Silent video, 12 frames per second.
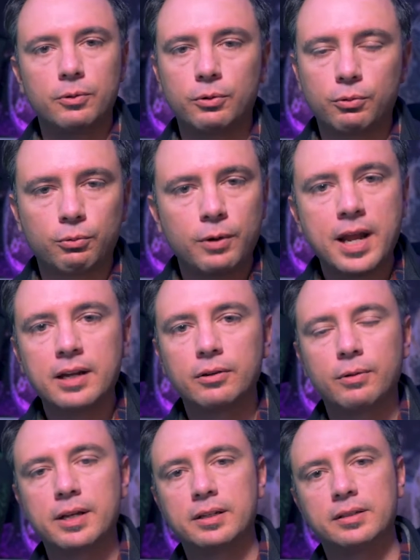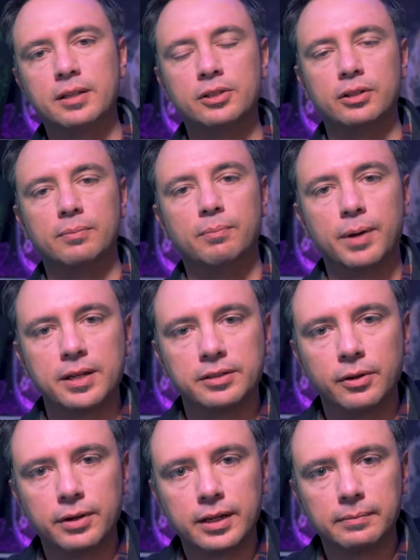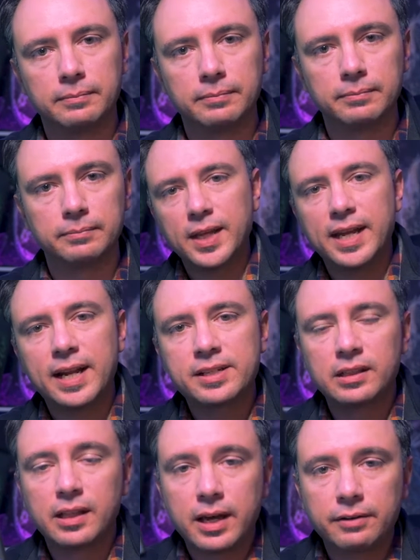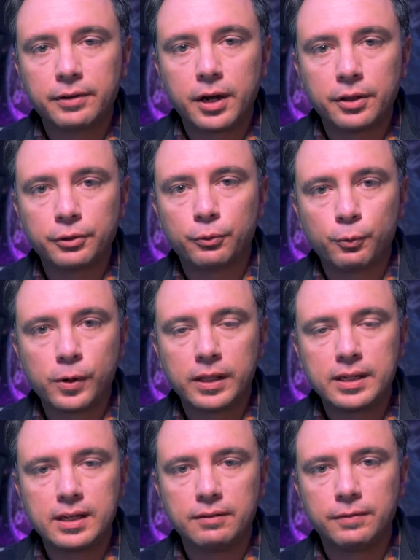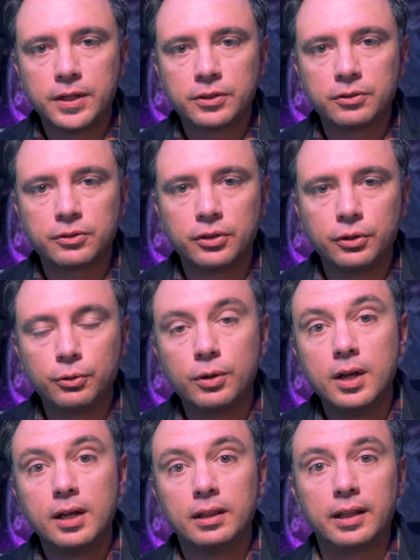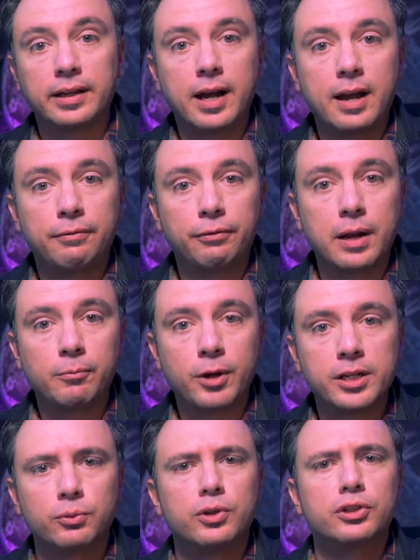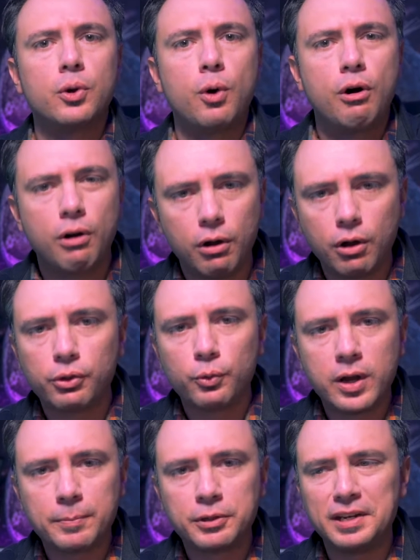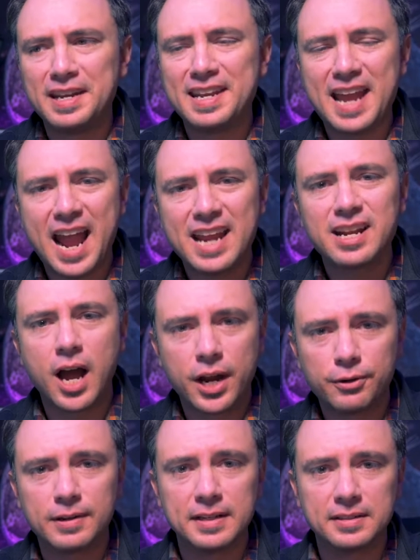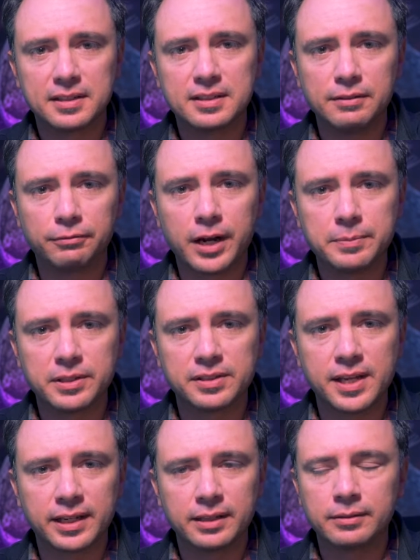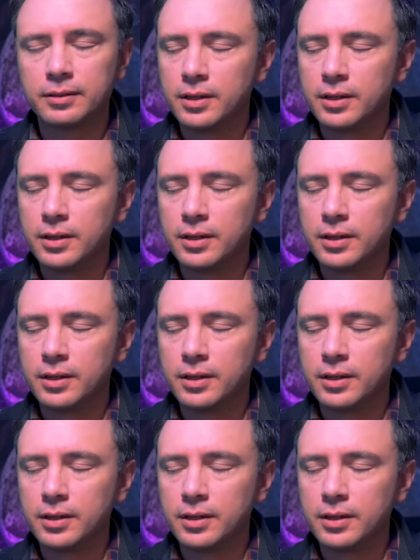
great decision by Sony. It has a lot of other really neat features too, like high frame rates, which go all the way up to 960 frames a second.